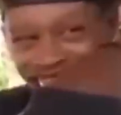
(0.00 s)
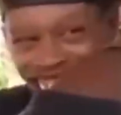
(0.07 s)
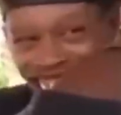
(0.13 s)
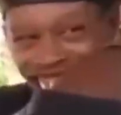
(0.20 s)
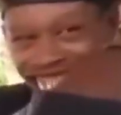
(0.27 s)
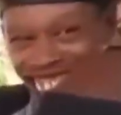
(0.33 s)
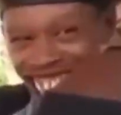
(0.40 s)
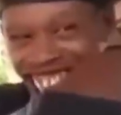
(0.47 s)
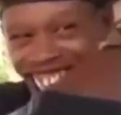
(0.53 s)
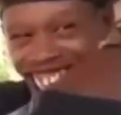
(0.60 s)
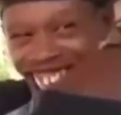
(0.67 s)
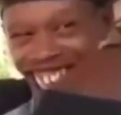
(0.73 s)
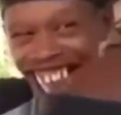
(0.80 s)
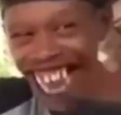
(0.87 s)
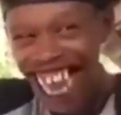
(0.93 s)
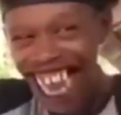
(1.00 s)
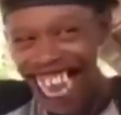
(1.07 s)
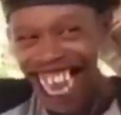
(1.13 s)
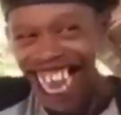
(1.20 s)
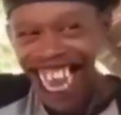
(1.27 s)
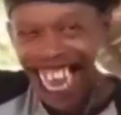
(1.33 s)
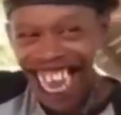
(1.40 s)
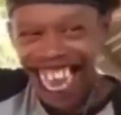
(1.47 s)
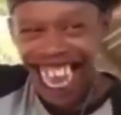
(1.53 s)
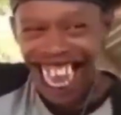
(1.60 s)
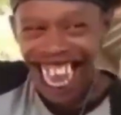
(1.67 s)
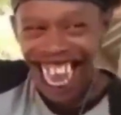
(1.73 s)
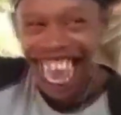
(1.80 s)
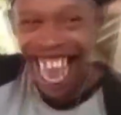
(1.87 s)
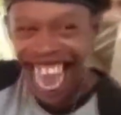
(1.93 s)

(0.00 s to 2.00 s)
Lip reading: (no one is talking)